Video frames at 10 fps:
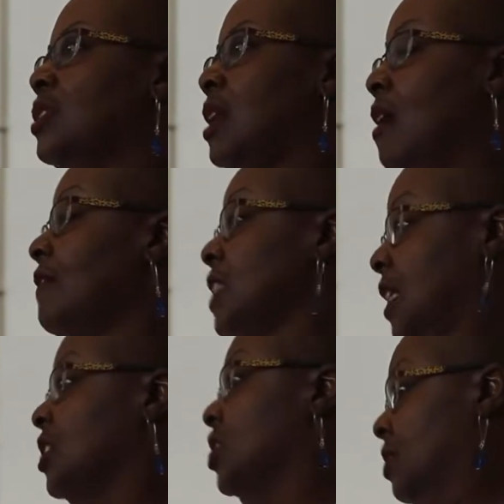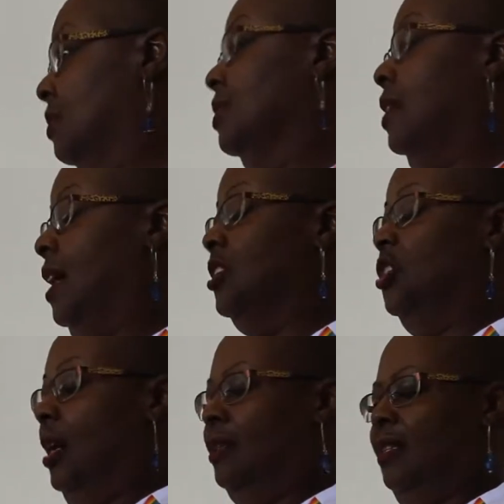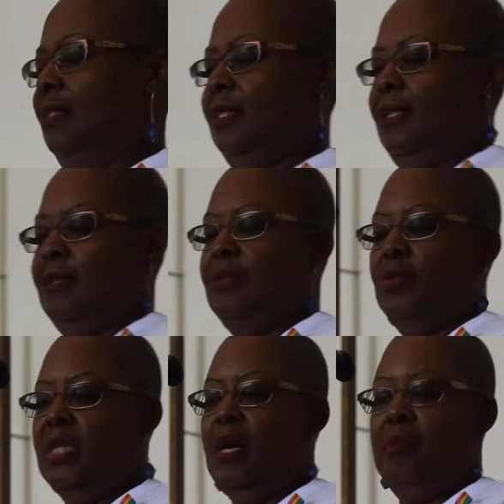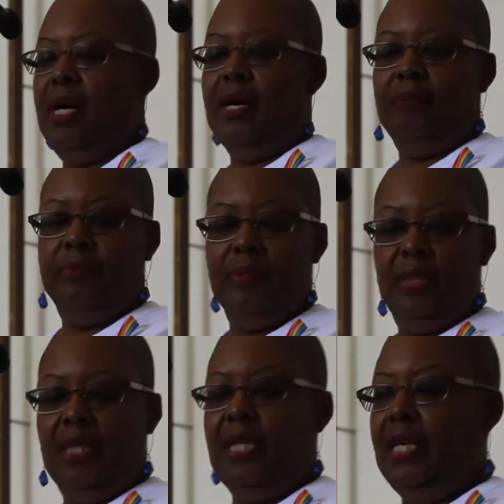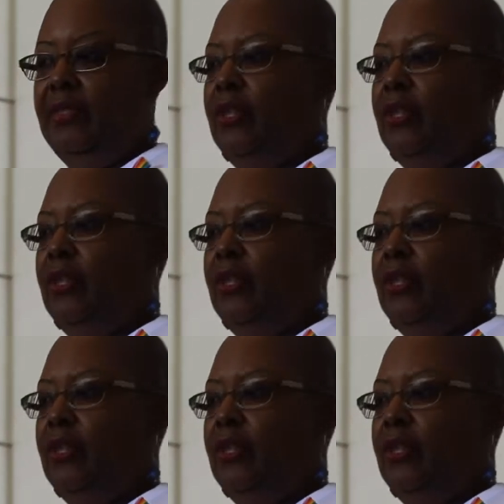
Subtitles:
conversations, as Jonathan says, would come up and the